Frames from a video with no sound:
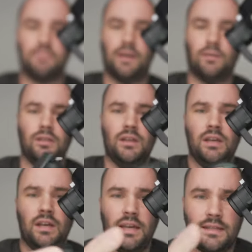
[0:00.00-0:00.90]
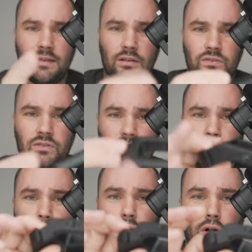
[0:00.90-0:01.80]
of metal. It's got
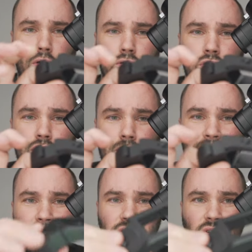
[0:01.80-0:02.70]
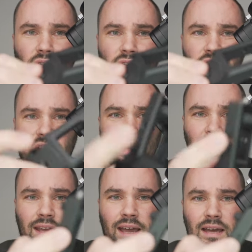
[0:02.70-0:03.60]
two cold shoe mounts on the
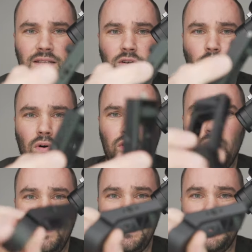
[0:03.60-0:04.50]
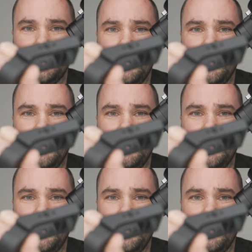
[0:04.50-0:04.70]
side. It has quarter 20s